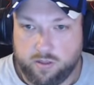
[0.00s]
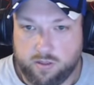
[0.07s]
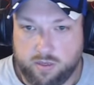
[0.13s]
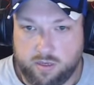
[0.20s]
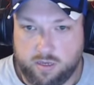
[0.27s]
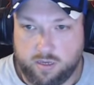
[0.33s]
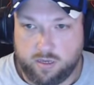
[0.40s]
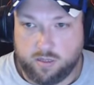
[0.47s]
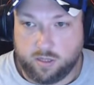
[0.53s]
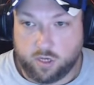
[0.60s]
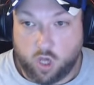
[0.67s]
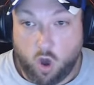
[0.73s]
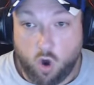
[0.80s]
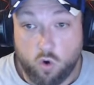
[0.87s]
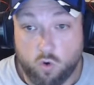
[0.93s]
the
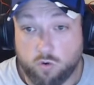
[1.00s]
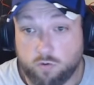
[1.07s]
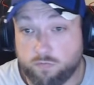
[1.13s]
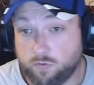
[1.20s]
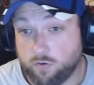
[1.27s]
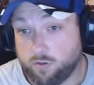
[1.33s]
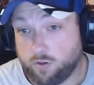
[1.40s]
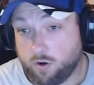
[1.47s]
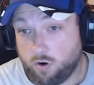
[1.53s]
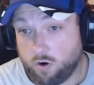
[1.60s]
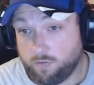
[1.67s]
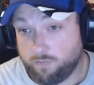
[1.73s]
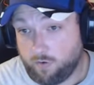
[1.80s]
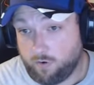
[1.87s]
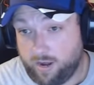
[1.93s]
code for the
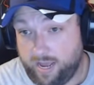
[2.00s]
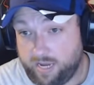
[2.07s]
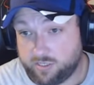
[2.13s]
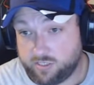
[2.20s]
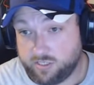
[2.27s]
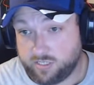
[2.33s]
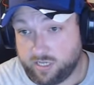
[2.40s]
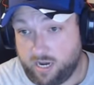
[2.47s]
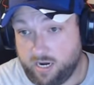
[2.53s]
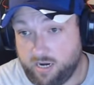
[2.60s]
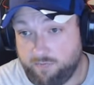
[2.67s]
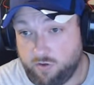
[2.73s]
current Vert Hash design.